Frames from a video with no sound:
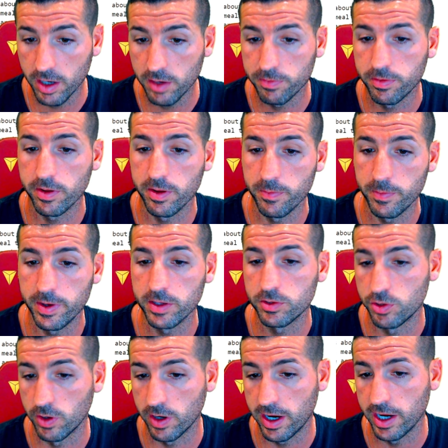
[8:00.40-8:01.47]
for the month
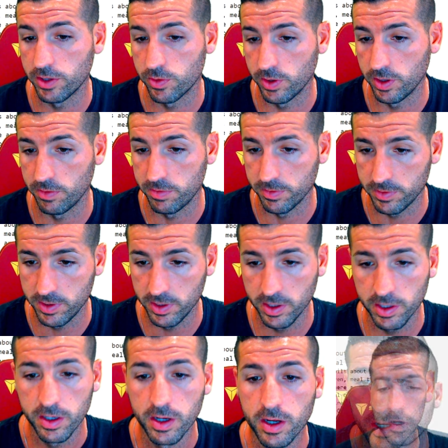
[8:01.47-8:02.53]
July
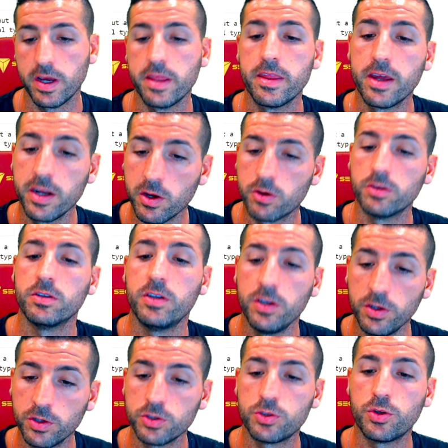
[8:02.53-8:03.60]
2015, and then it
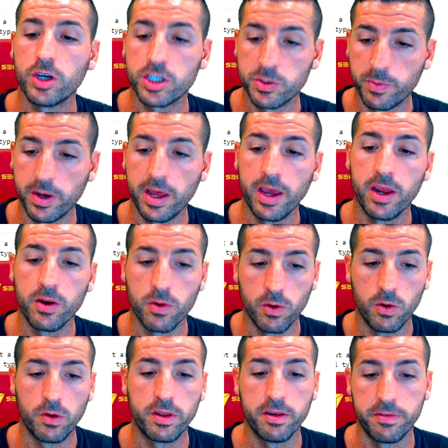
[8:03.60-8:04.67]
continues to explain
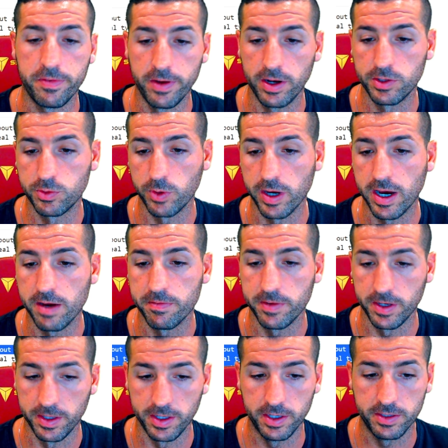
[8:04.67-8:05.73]
all the fields we have
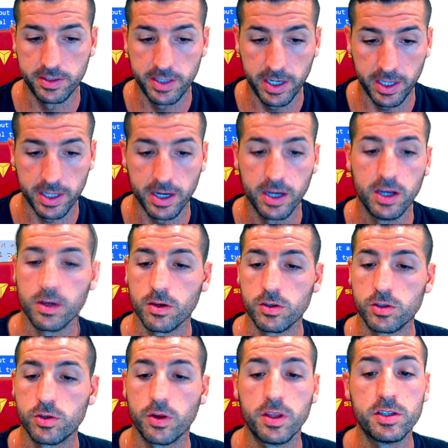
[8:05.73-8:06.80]
in this data.
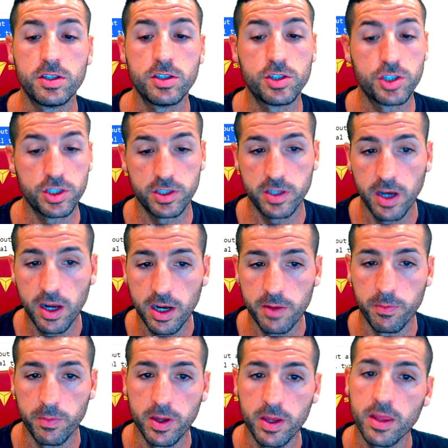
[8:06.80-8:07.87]
So this is just
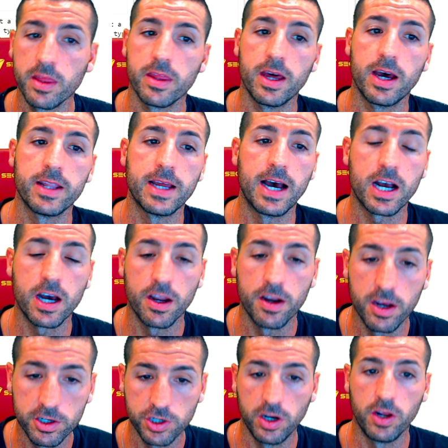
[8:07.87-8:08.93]
telling me that I can
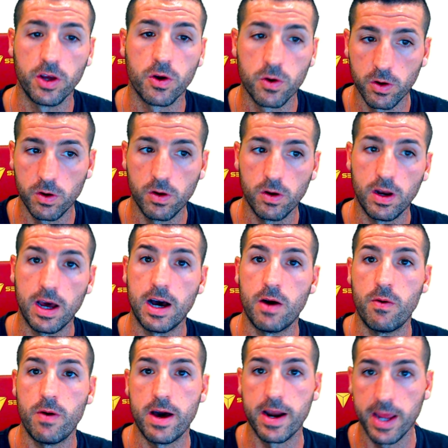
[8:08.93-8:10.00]
actually call
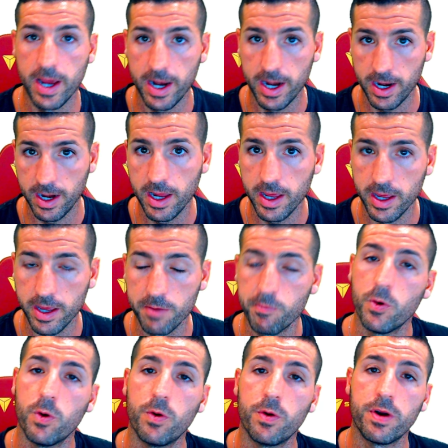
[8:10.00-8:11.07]
our
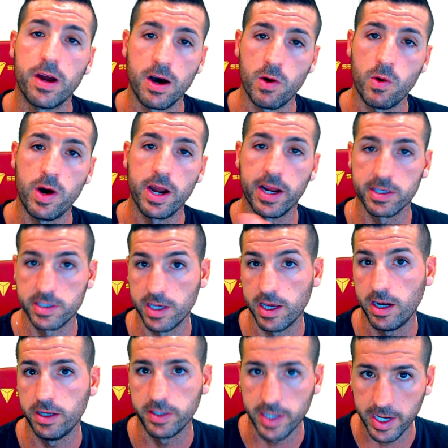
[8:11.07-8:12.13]
LLM on our
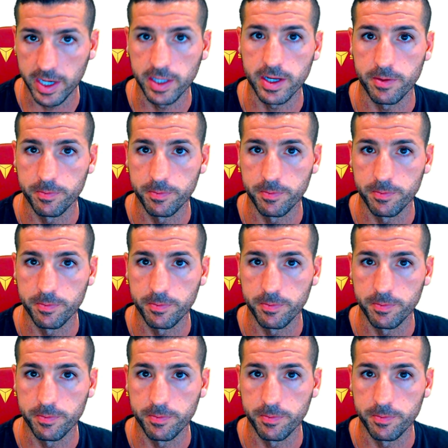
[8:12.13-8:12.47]
Excel data.